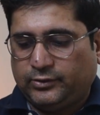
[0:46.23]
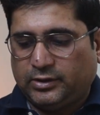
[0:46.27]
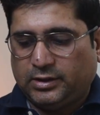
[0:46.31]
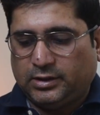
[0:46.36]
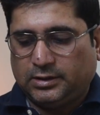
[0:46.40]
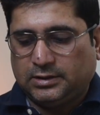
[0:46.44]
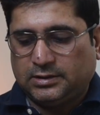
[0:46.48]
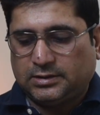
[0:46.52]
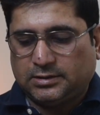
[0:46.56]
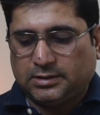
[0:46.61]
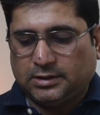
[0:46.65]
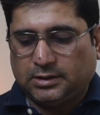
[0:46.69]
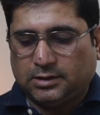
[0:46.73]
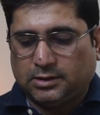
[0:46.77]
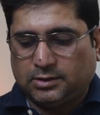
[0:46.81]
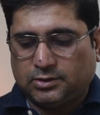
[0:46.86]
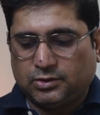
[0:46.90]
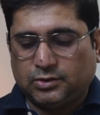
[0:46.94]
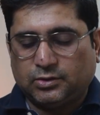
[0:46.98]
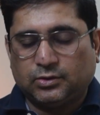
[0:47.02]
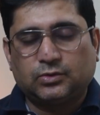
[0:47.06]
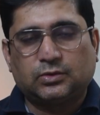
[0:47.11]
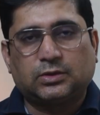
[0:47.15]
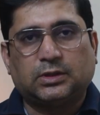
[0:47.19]
we see the
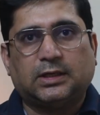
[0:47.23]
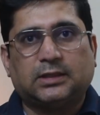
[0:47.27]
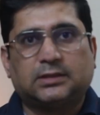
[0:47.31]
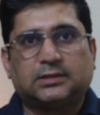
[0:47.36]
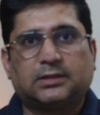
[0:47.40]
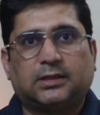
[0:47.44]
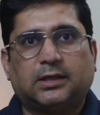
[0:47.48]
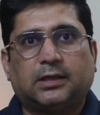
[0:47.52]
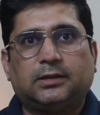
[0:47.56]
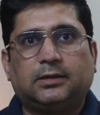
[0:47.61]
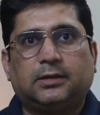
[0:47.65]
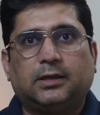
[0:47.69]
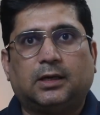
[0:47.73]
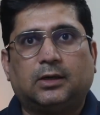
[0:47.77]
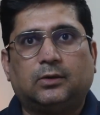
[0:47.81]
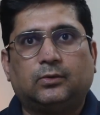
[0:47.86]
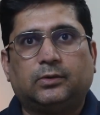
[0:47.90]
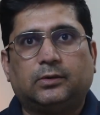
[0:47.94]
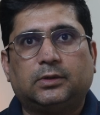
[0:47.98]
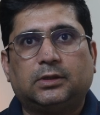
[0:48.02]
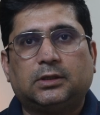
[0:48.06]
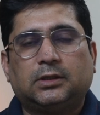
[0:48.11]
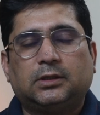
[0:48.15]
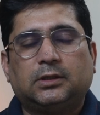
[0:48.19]
juice, let's get
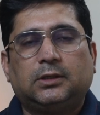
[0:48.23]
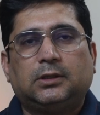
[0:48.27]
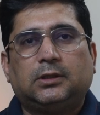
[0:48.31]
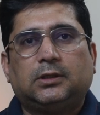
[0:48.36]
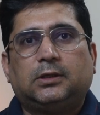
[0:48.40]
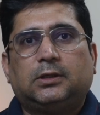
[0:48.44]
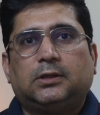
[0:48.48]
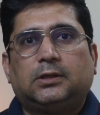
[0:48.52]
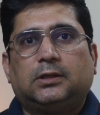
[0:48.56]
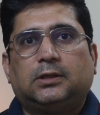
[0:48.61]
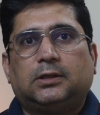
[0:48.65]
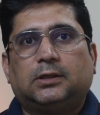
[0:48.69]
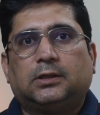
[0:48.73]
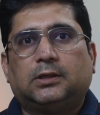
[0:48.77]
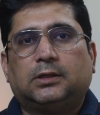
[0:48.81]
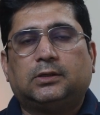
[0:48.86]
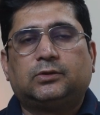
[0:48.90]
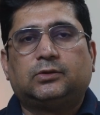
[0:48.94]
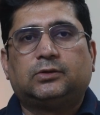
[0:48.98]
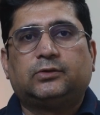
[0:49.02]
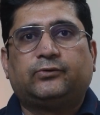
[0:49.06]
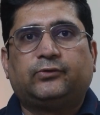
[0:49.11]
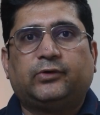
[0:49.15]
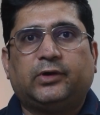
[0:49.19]
down uh,
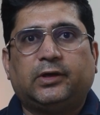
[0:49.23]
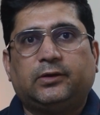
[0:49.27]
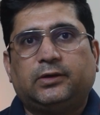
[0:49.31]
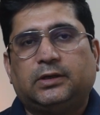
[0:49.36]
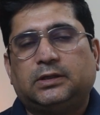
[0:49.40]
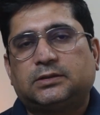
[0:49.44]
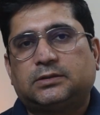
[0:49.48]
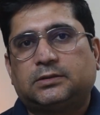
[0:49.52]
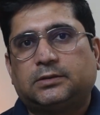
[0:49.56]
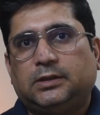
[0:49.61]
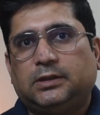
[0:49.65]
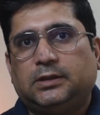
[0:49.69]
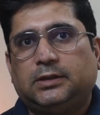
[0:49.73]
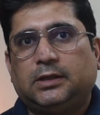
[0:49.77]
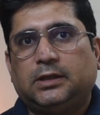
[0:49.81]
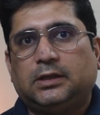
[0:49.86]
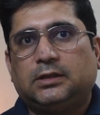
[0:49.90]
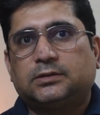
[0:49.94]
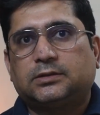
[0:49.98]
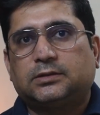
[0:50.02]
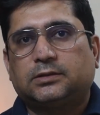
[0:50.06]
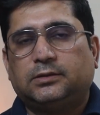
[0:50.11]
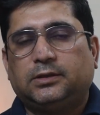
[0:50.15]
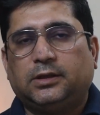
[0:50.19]
to the fragrance details.